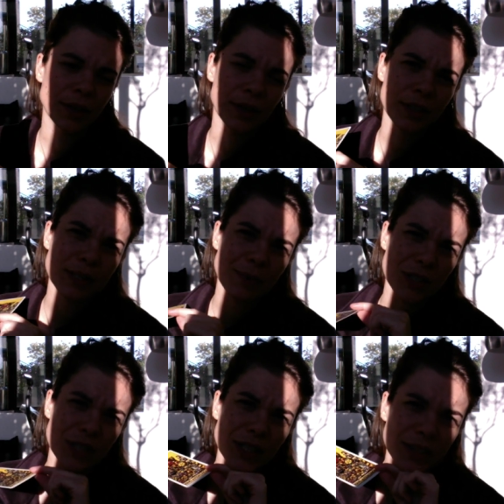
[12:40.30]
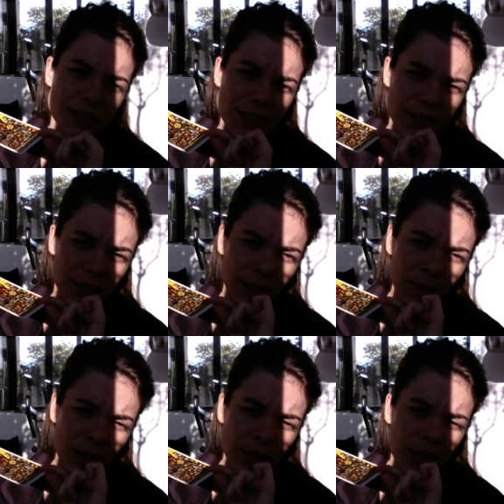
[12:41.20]
done, especially in this
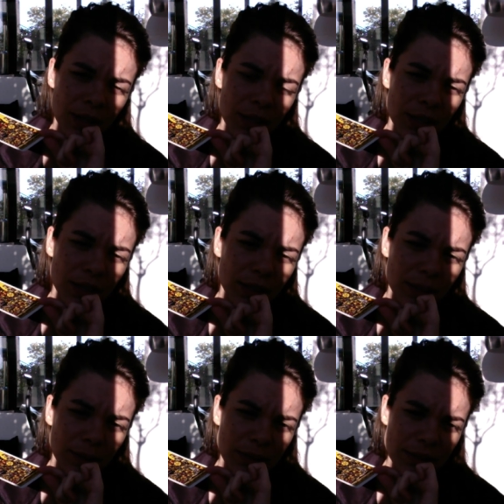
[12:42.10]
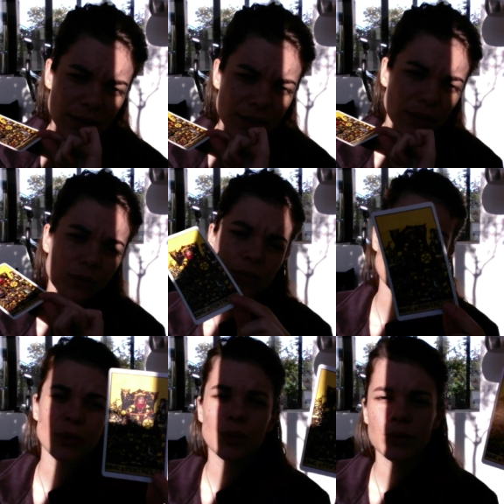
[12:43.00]
time, uh, but there's
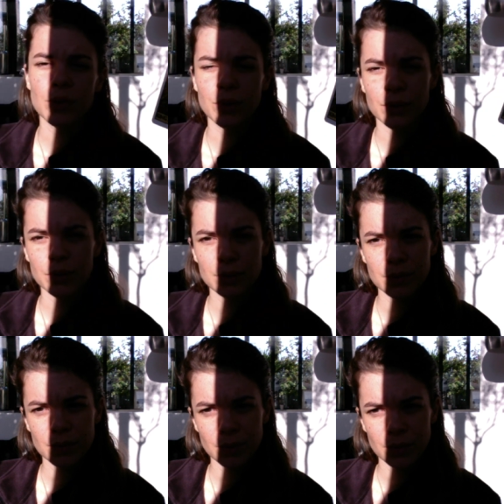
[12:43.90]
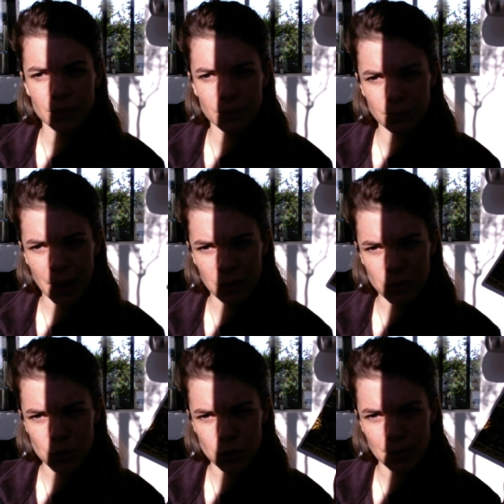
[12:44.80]
also, you know,
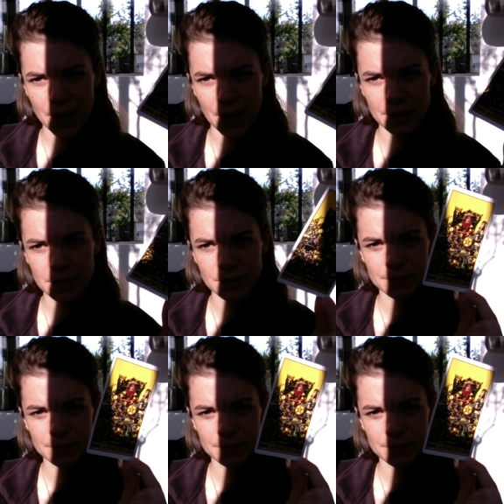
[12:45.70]
boundaries to be had.